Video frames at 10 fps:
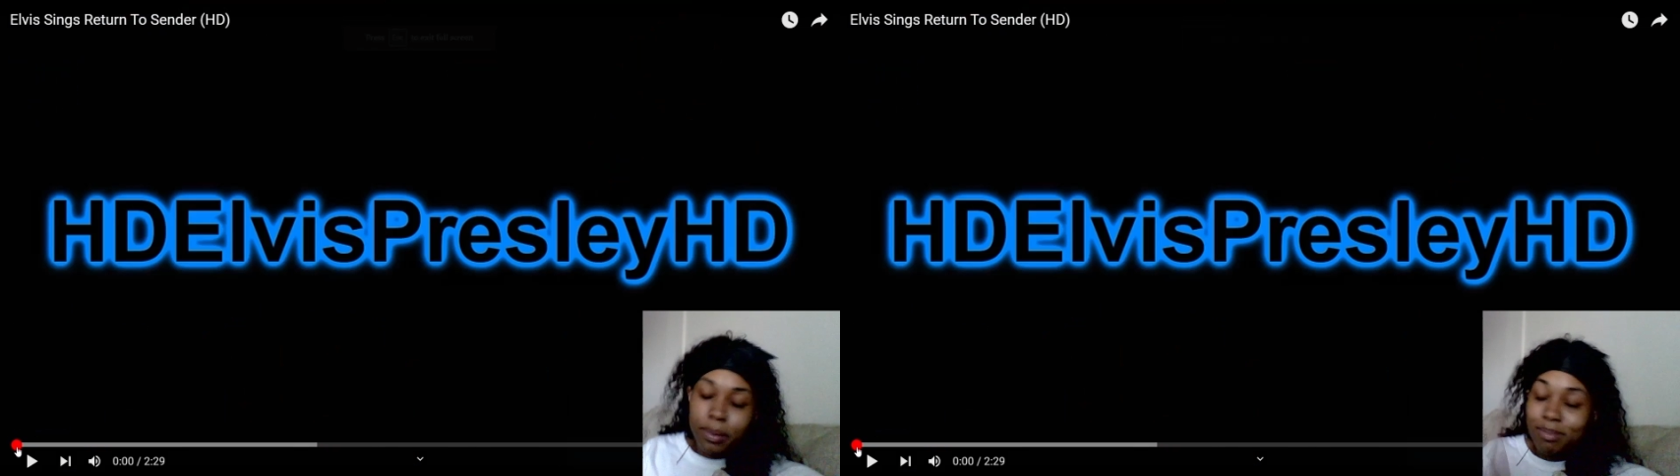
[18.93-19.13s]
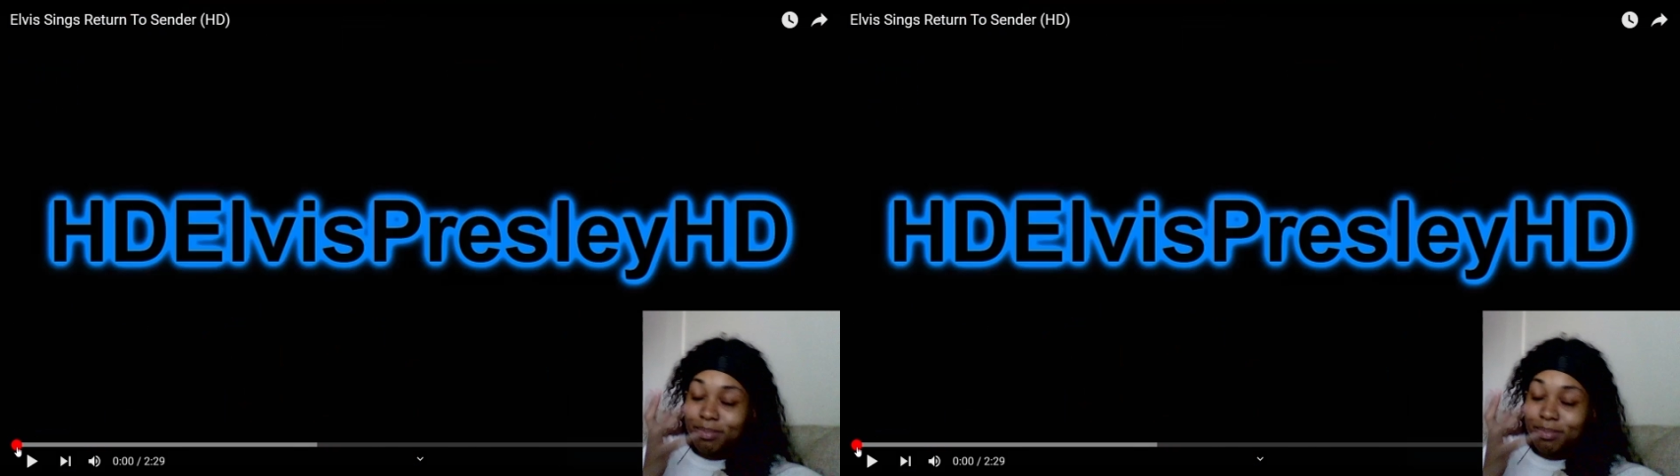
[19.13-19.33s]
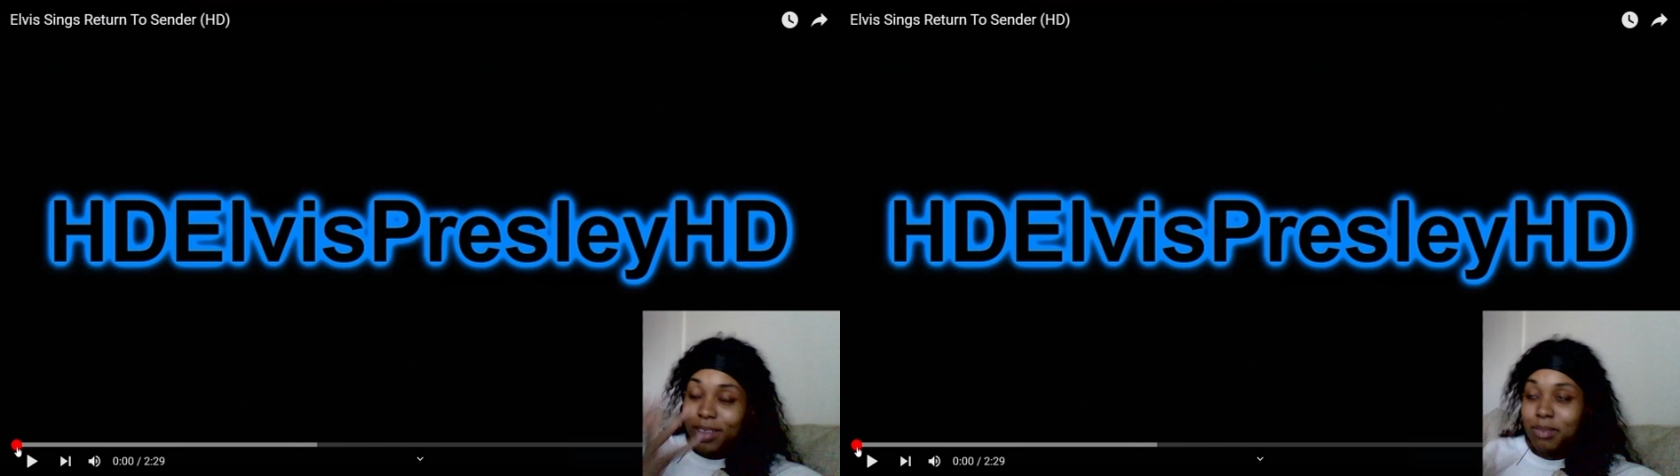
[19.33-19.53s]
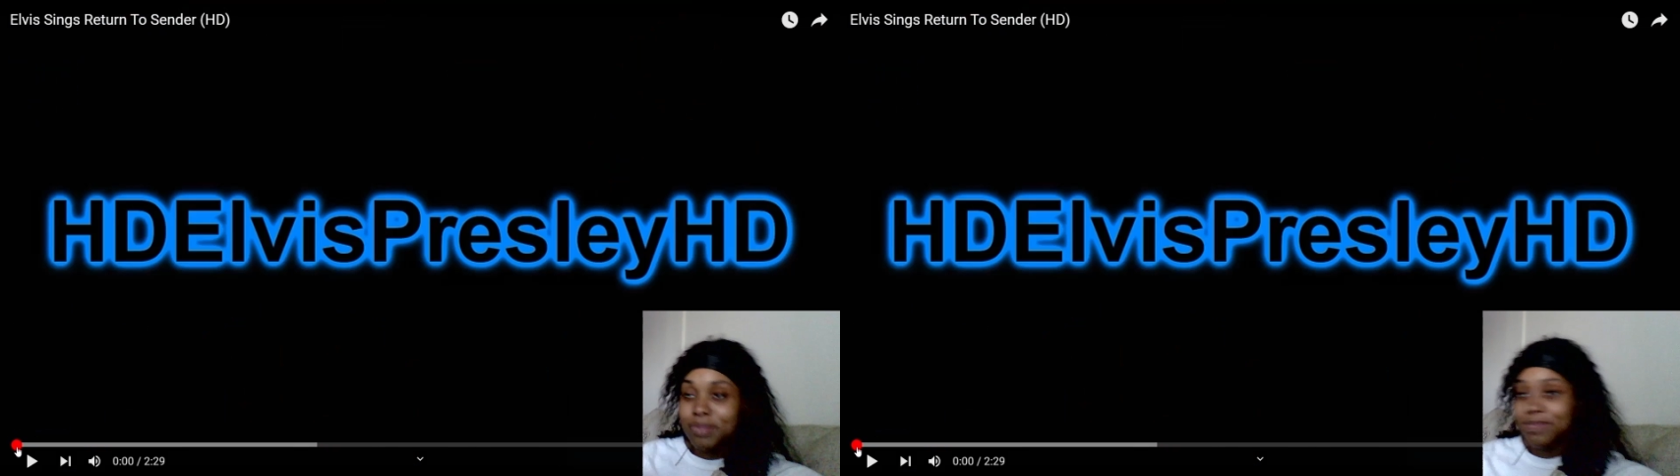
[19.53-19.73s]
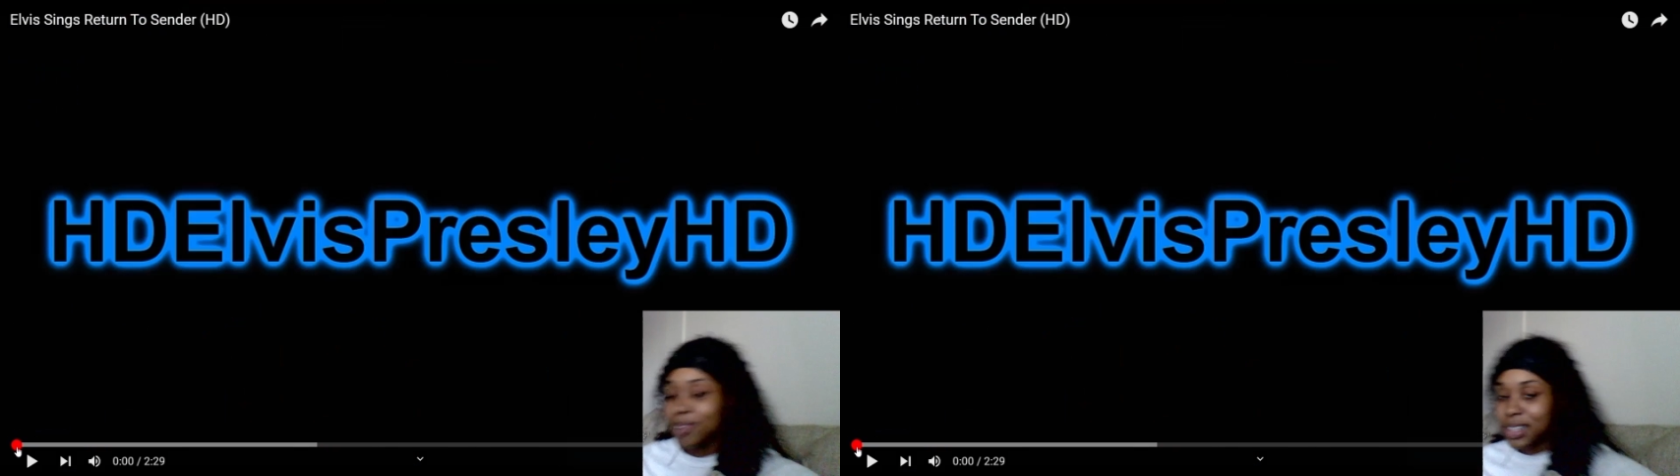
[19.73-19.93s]
I'm
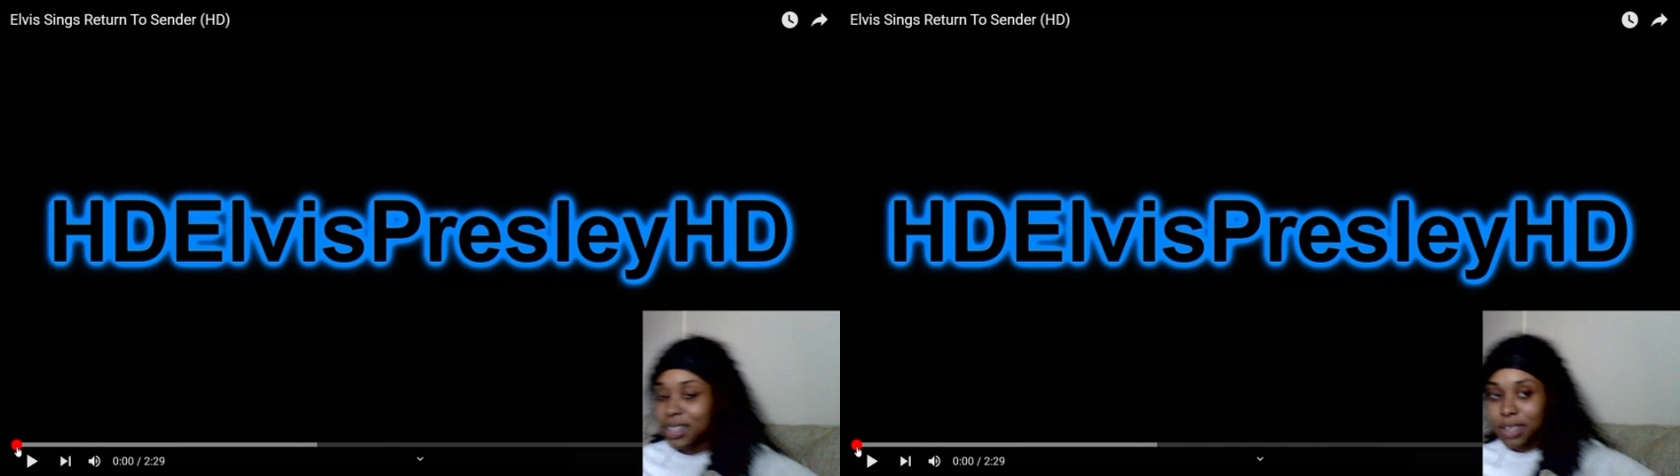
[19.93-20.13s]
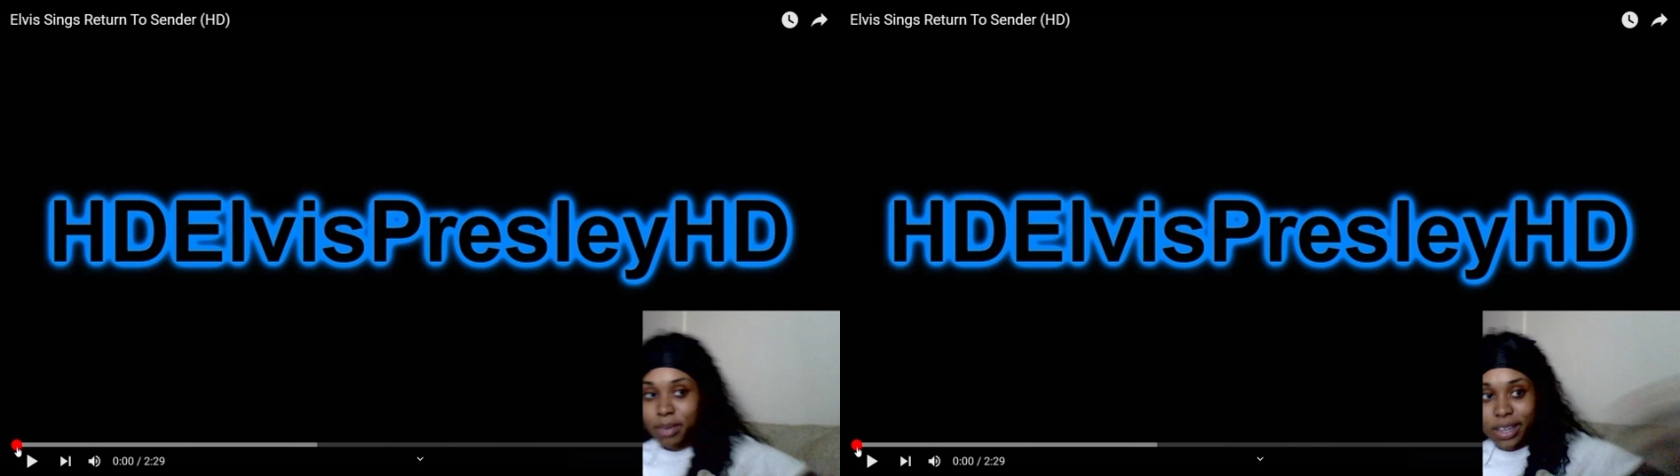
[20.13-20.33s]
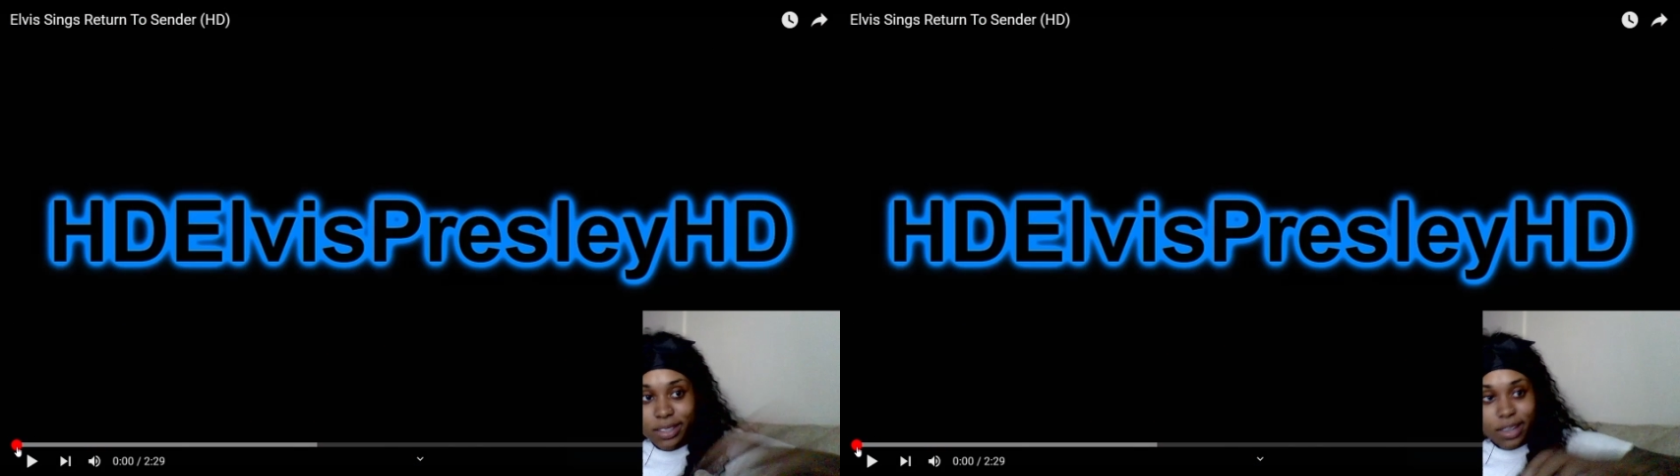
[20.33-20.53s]
about to say my last